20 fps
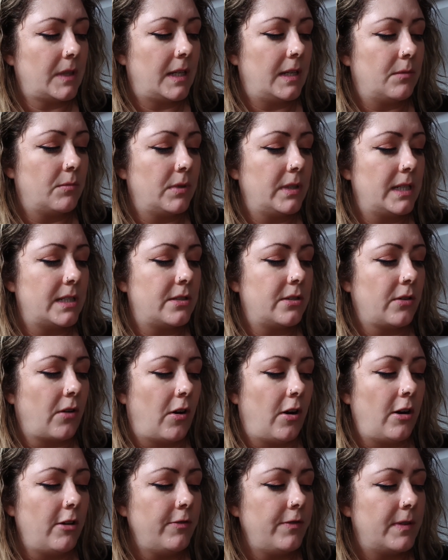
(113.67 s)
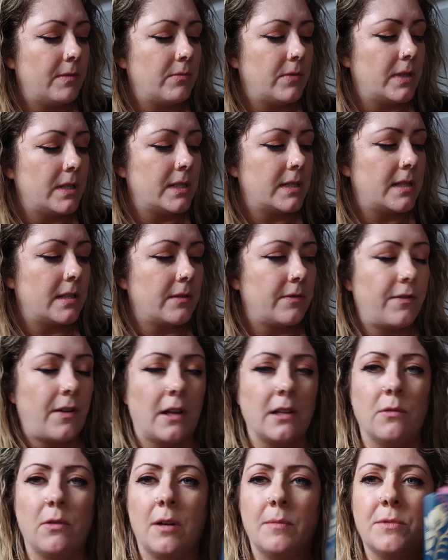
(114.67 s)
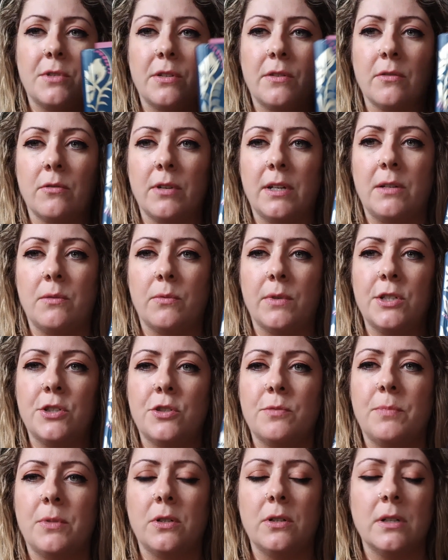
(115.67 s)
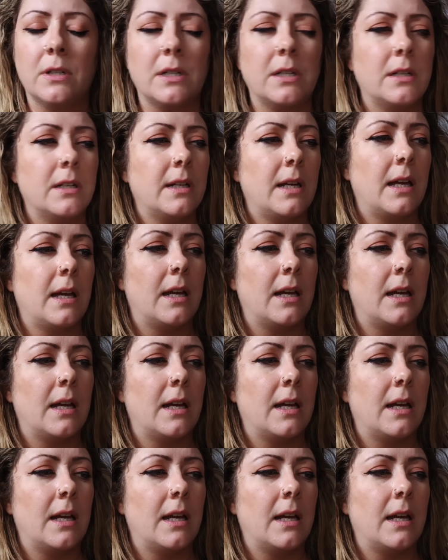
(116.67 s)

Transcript: it really took off. It was a follow-up to the Green Witch book,